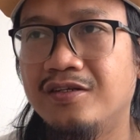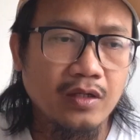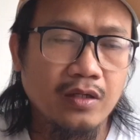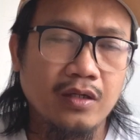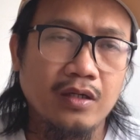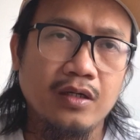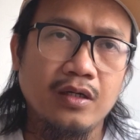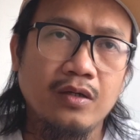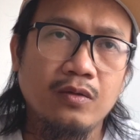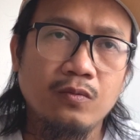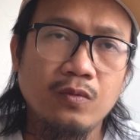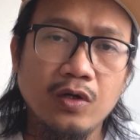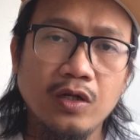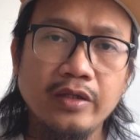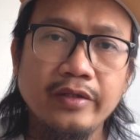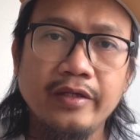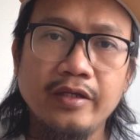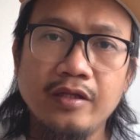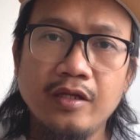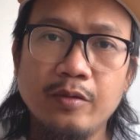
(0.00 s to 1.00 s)
Wall
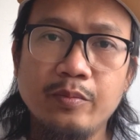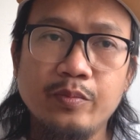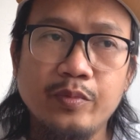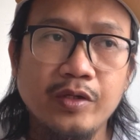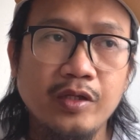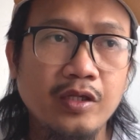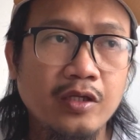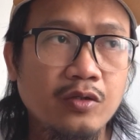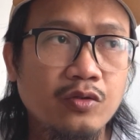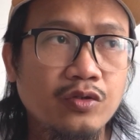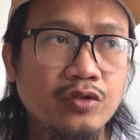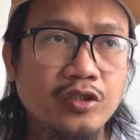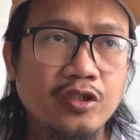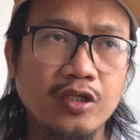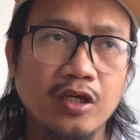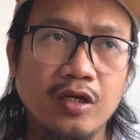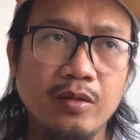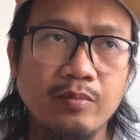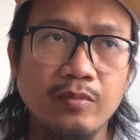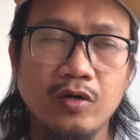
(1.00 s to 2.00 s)
did a pretty good
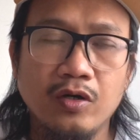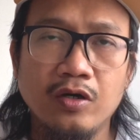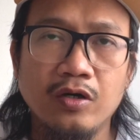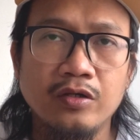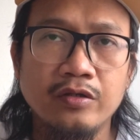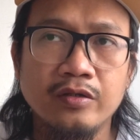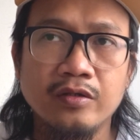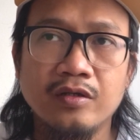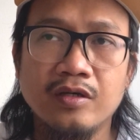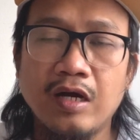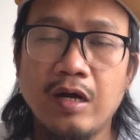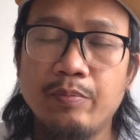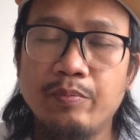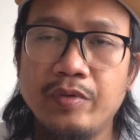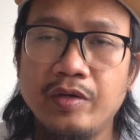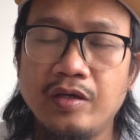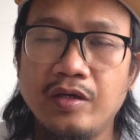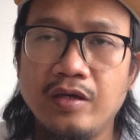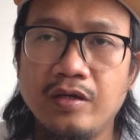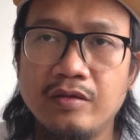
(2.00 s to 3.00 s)
job on
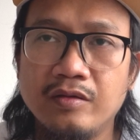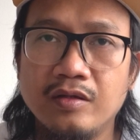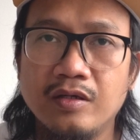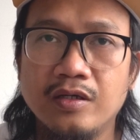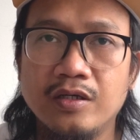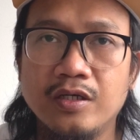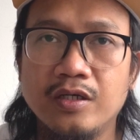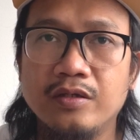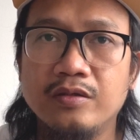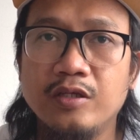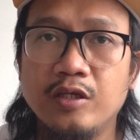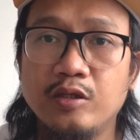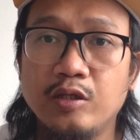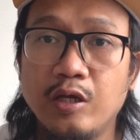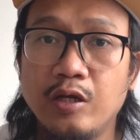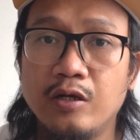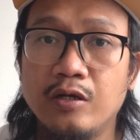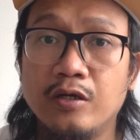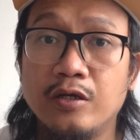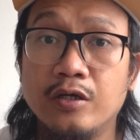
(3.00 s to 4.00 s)
copying the
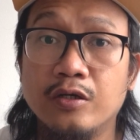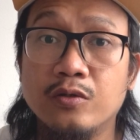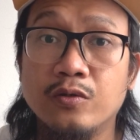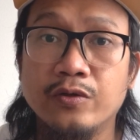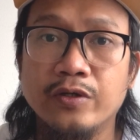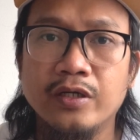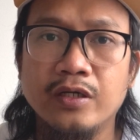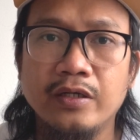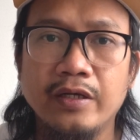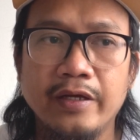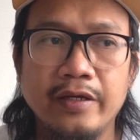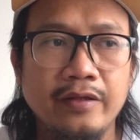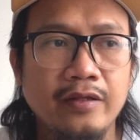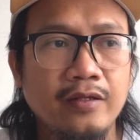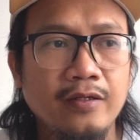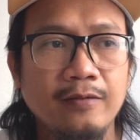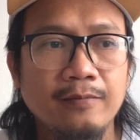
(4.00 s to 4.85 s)
detailer corded.